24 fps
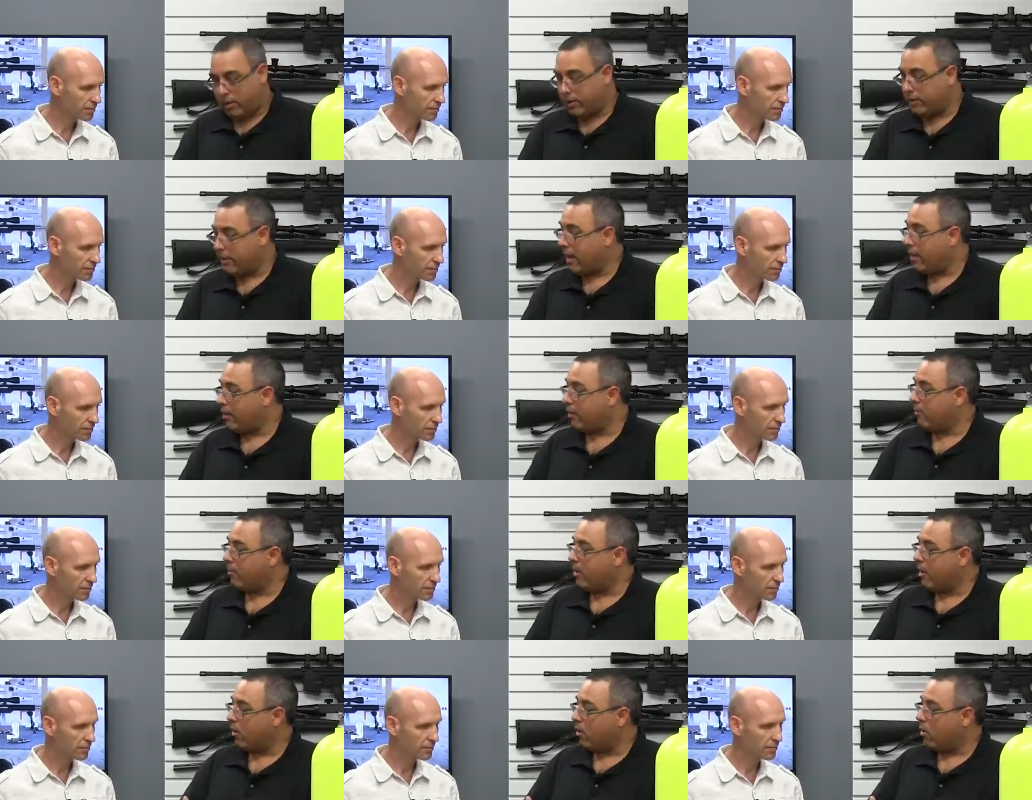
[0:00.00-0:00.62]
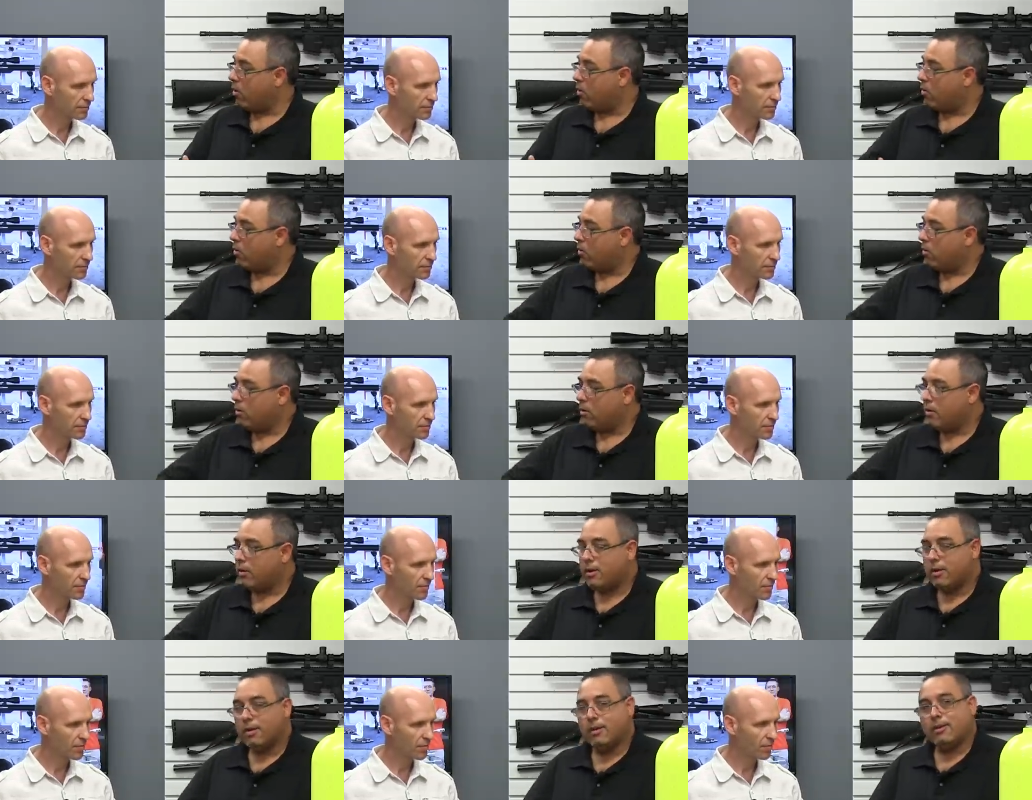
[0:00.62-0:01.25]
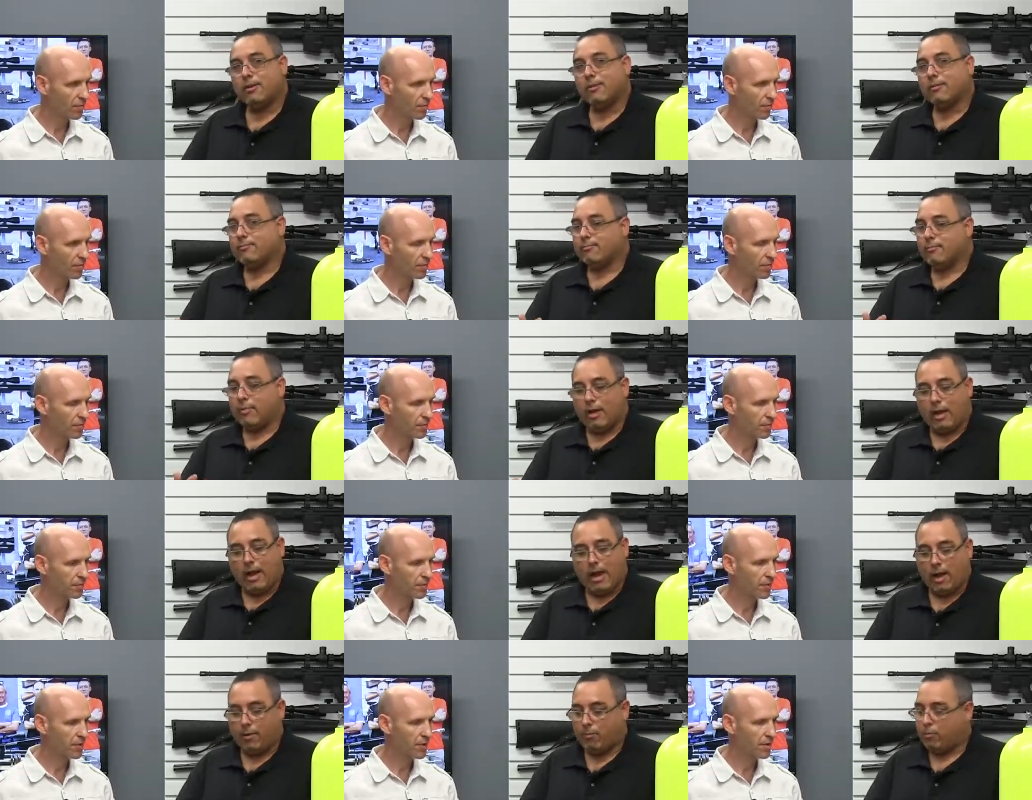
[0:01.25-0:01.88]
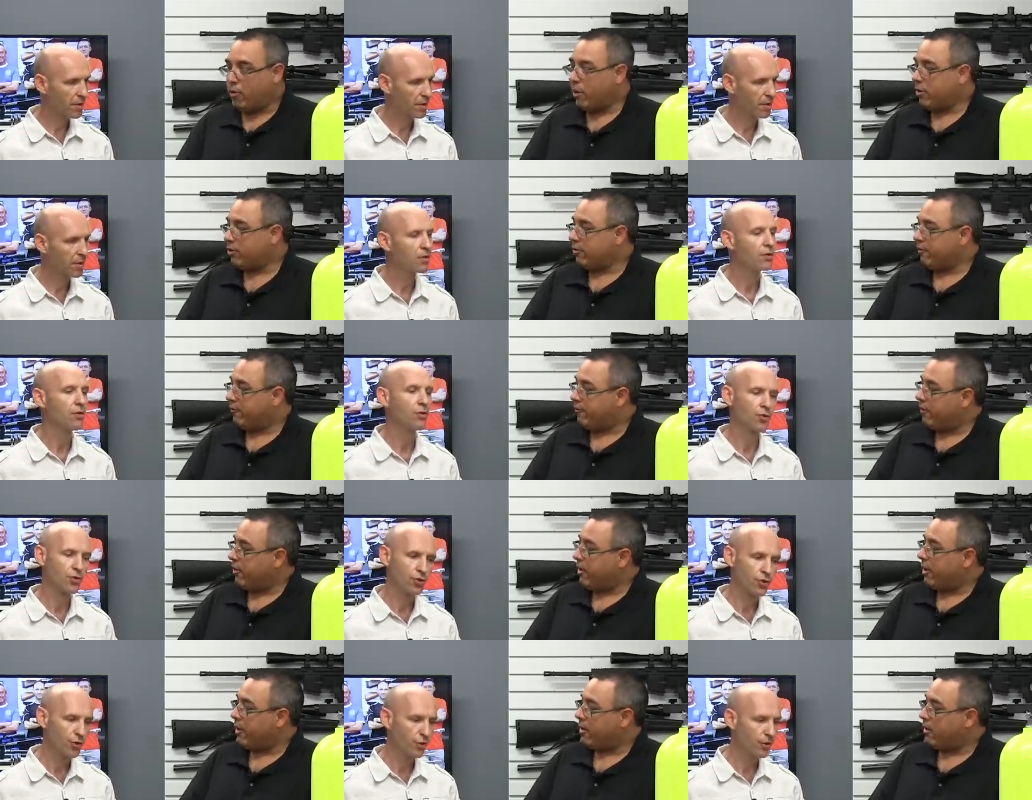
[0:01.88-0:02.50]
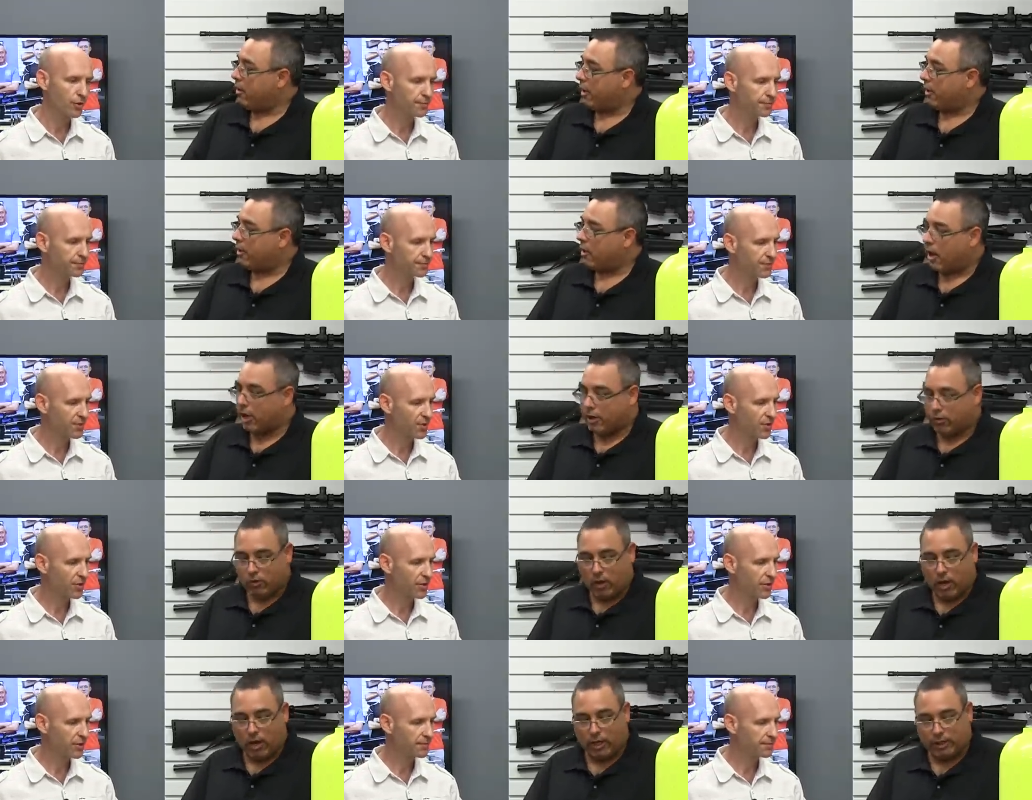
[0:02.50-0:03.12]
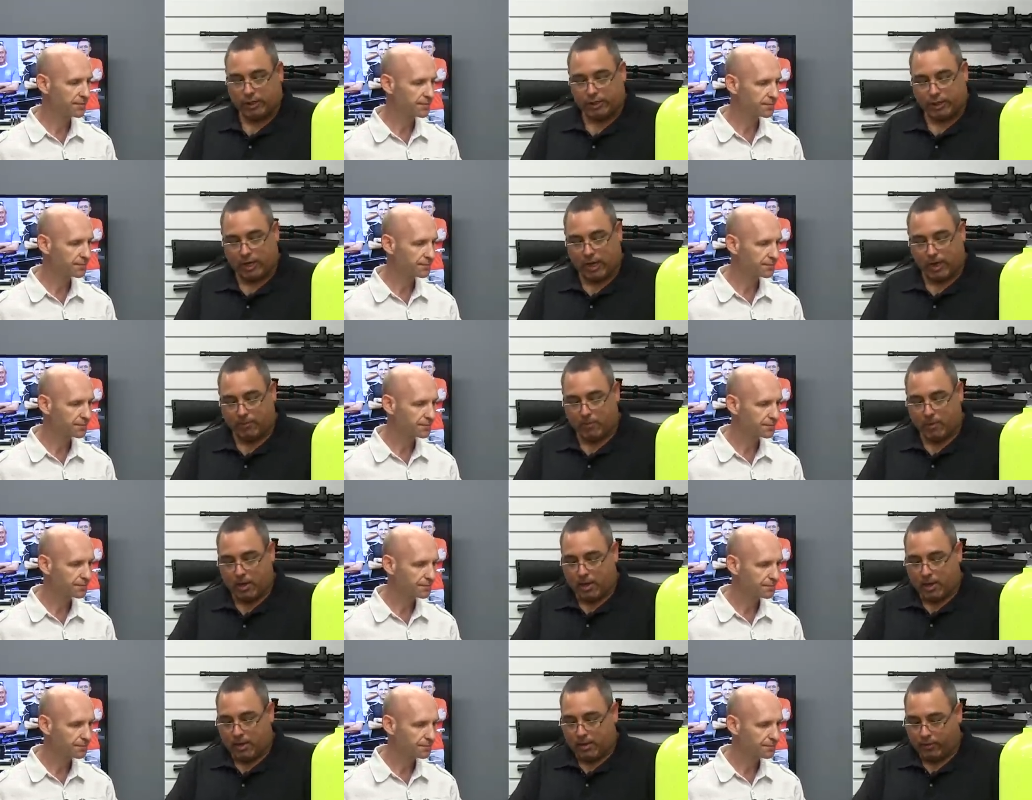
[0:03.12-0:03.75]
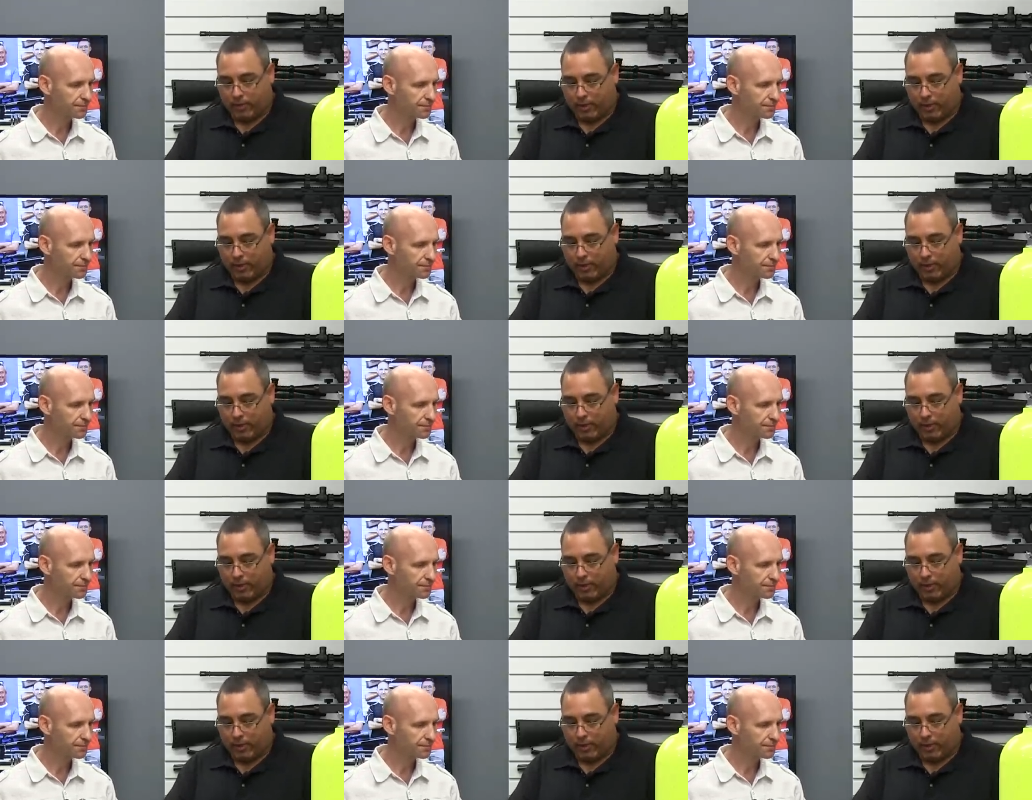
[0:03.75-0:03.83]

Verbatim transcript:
Speaker 1: went down to my local a high pressure fitting sure. like a hydraulic okay. shop.